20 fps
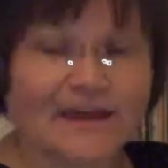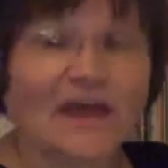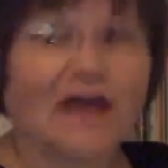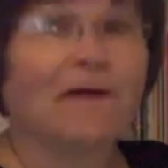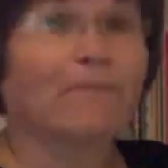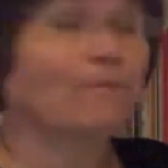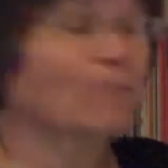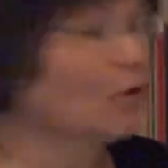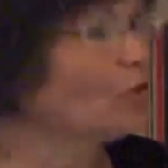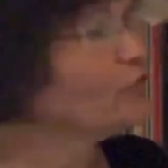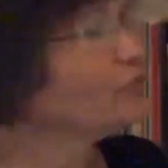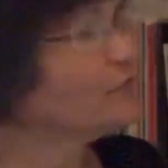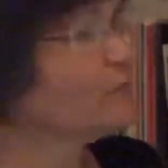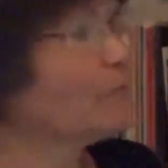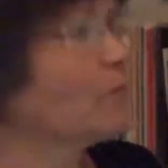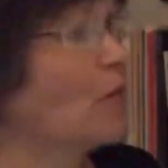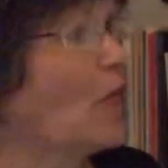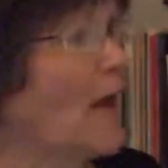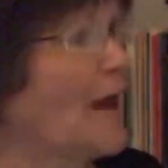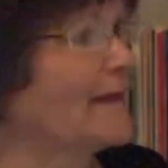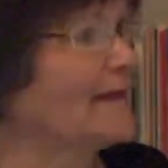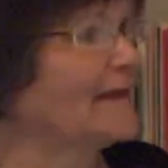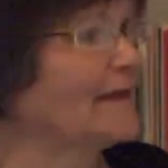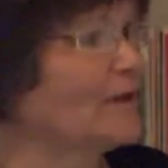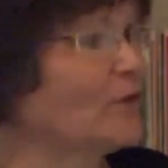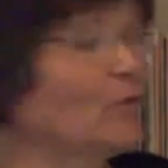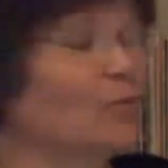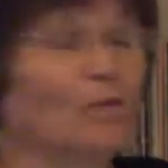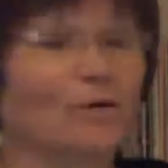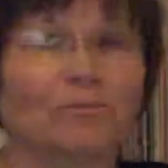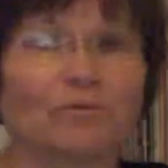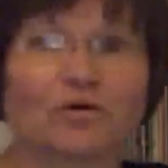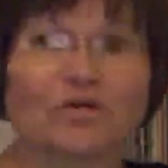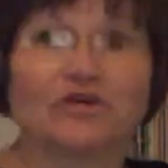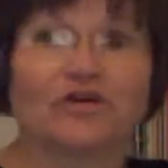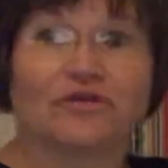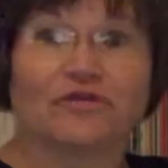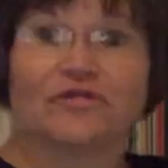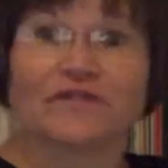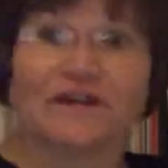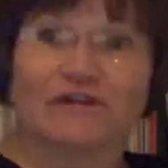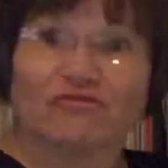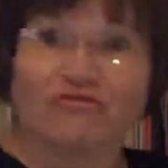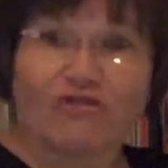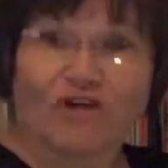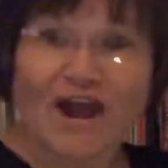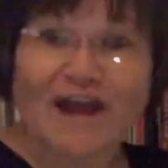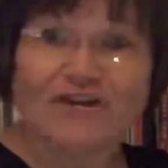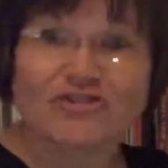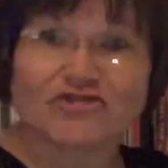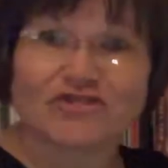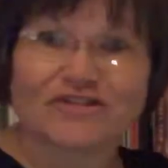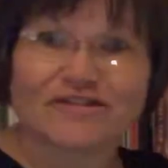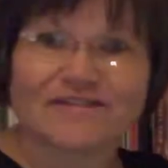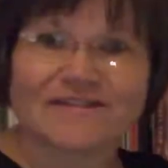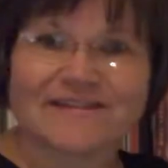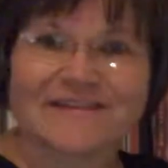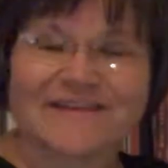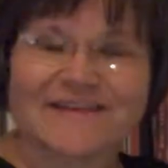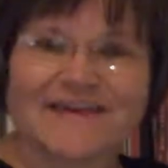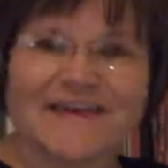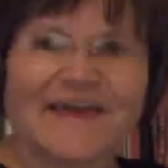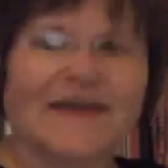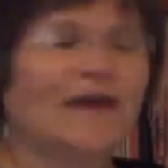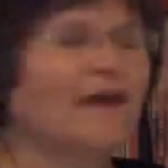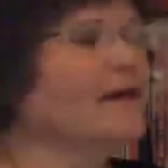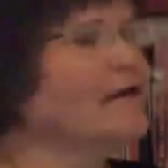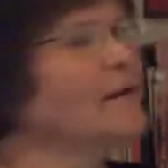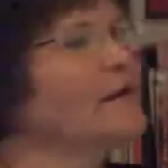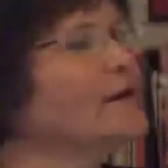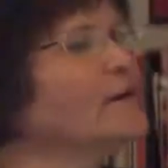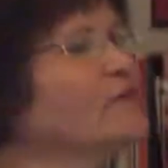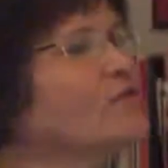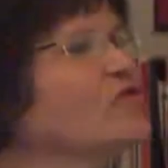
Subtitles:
and multiplying when we're using fractions. It is